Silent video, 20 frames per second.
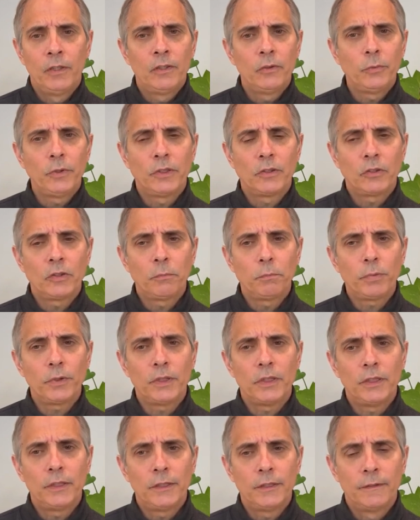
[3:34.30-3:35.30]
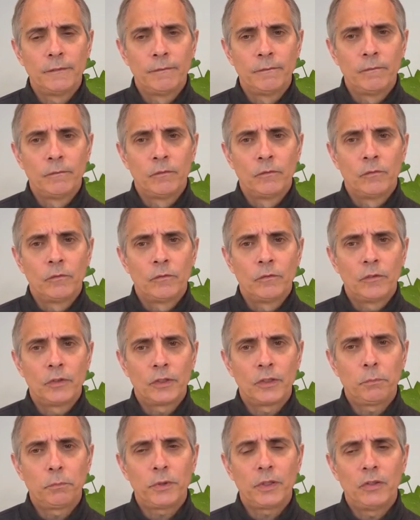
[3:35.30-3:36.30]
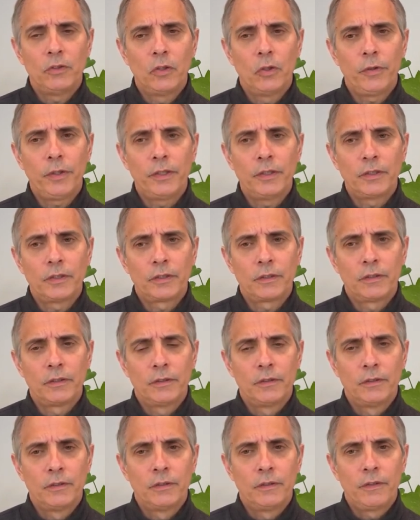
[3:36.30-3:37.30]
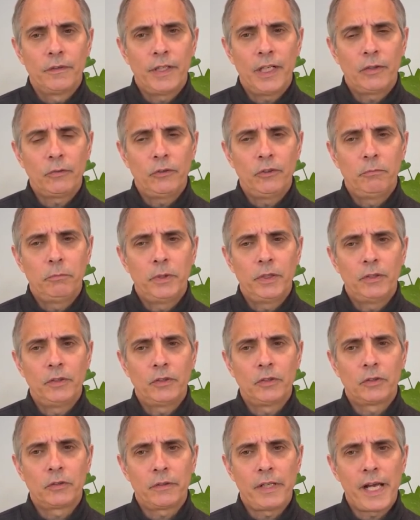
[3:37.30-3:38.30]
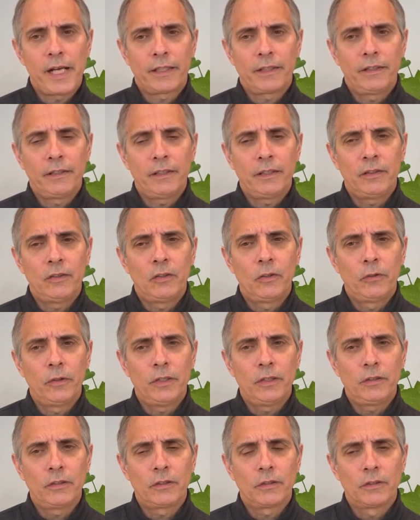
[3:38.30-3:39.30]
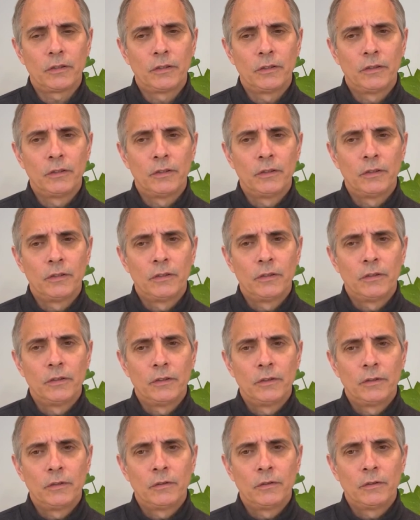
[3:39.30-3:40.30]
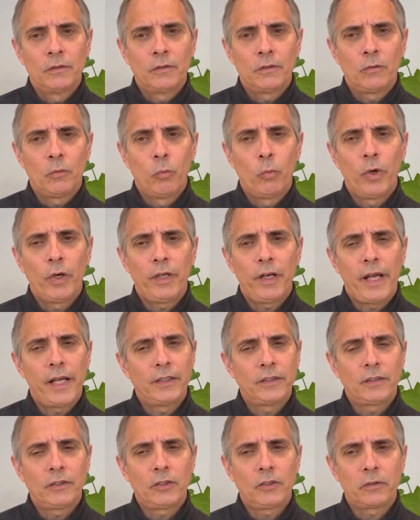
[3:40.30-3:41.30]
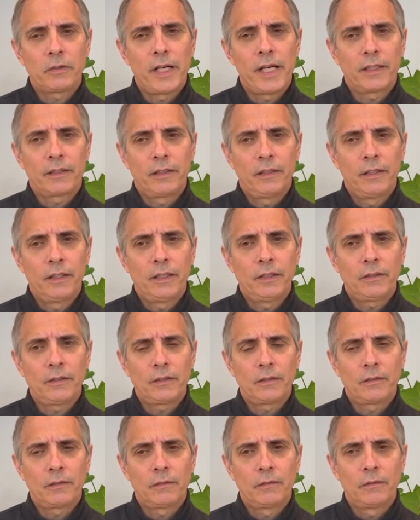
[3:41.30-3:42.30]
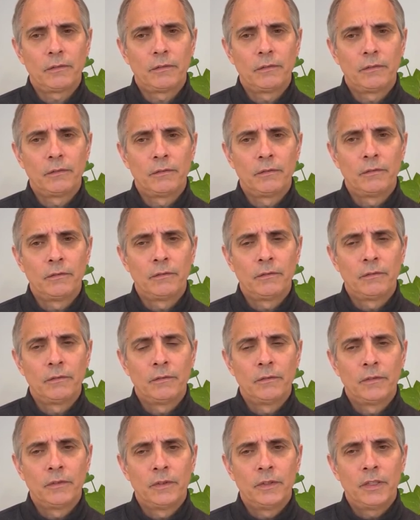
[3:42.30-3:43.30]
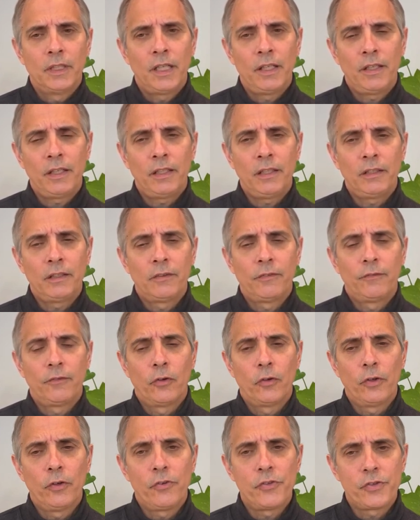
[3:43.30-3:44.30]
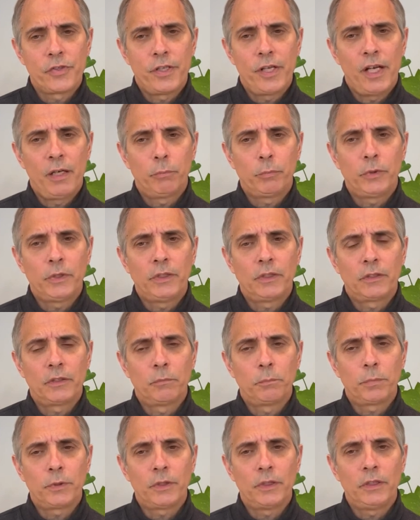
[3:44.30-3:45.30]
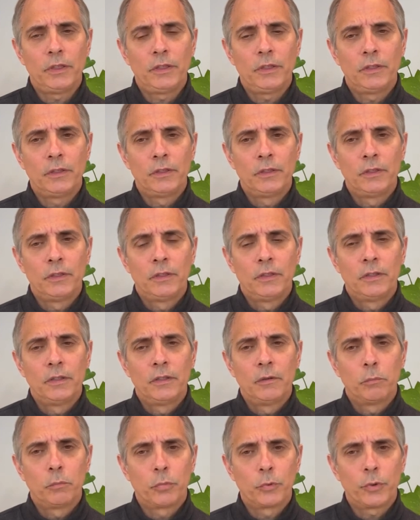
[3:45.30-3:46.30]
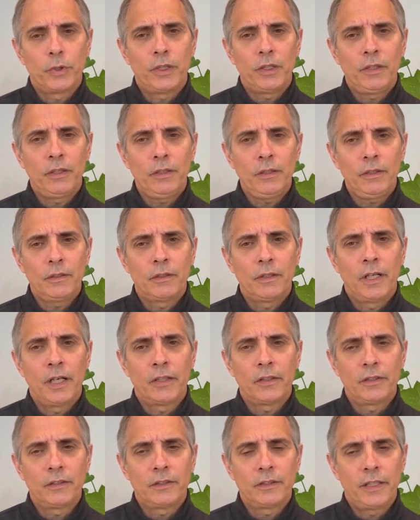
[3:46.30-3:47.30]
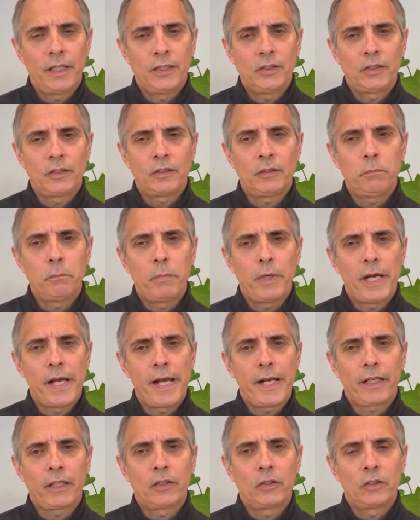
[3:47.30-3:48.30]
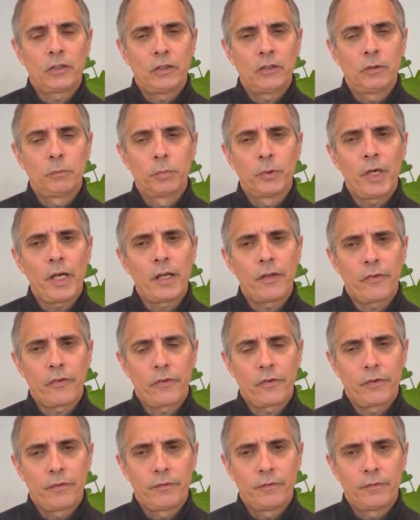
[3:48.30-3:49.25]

We simply notice that we've been distracted and notice what has distracted us. And then in the fourth step, we simply bring our attention back to the breath.